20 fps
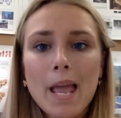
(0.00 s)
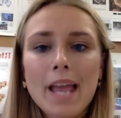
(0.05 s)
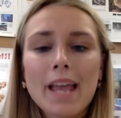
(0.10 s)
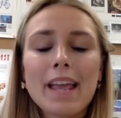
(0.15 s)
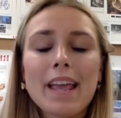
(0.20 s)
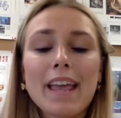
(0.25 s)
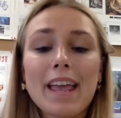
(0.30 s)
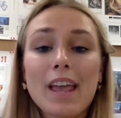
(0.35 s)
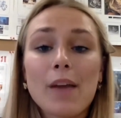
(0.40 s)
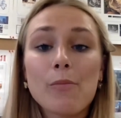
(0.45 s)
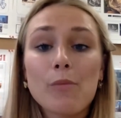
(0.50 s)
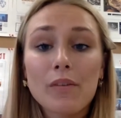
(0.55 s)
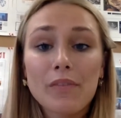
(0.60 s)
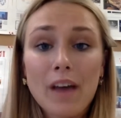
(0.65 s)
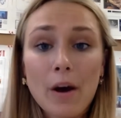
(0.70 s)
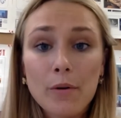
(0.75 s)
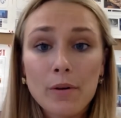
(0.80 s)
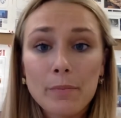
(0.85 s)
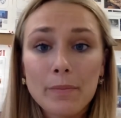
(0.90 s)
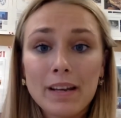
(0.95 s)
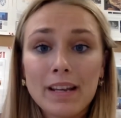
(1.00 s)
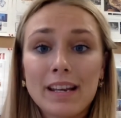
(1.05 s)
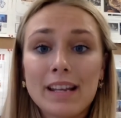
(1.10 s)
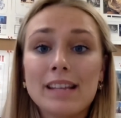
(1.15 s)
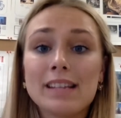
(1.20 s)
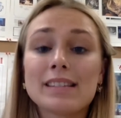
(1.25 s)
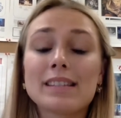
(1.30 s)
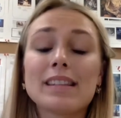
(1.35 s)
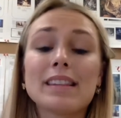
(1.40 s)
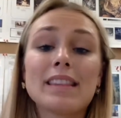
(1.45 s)
And what that would mean
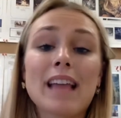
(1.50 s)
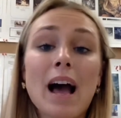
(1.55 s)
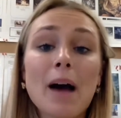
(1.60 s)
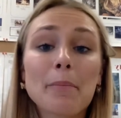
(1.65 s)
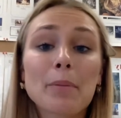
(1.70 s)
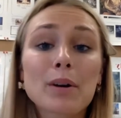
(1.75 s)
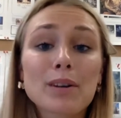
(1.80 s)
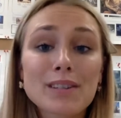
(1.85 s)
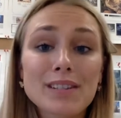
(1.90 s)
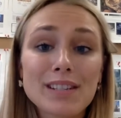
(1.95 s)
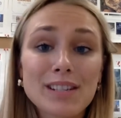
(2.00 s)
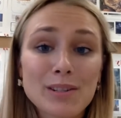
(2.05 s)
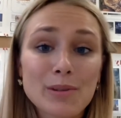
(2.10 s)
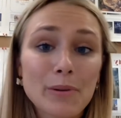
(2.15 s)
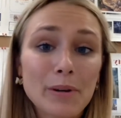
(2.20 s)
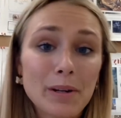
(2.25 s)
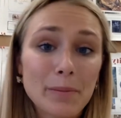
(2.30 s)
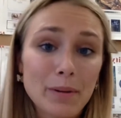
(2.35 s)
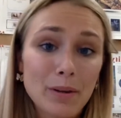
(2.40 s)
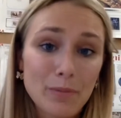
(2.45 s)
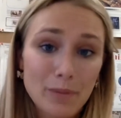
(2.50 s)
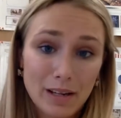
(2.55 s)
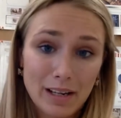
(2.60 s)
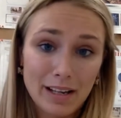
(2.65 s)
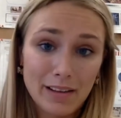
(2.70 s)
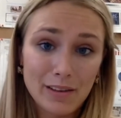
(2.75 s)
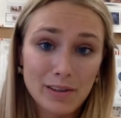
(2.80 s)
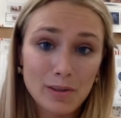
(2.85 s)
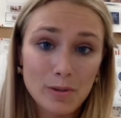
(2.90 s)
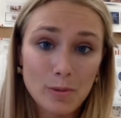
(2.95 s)
is that person is going to be reading
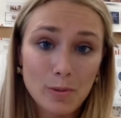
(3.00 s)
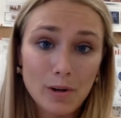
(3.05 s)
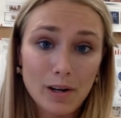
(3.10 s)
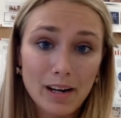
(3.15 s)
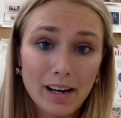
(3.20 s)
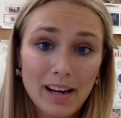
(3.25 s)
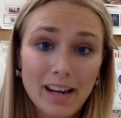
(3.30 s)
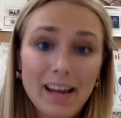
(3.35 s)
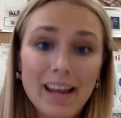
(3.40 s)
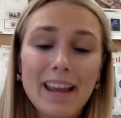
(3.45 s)
the story.